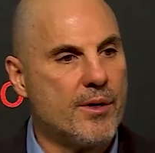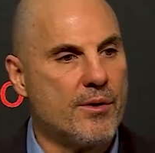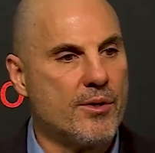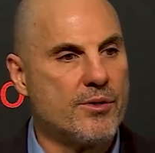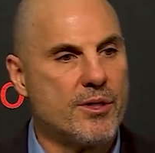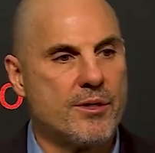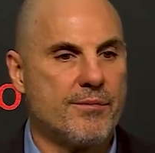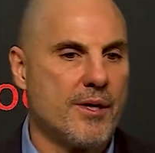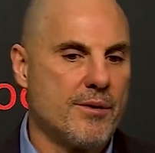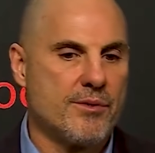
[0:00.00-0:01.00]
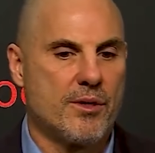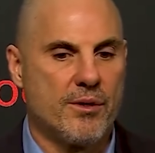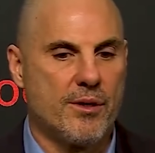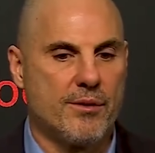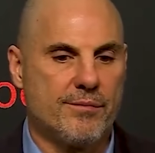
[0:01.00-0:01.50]
You know, usually sometimes,
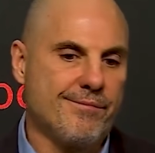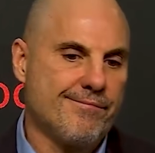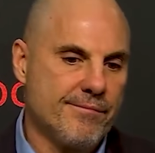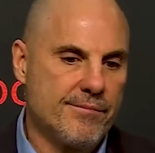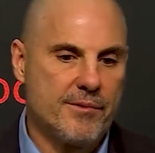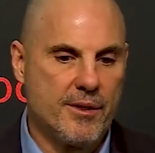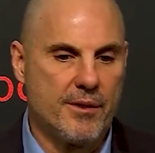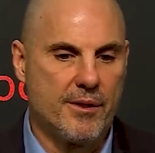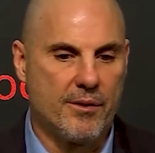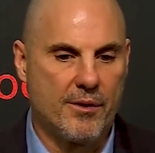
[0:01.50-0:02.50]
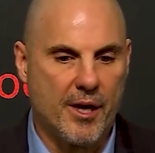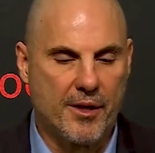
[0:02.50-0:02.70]
you know,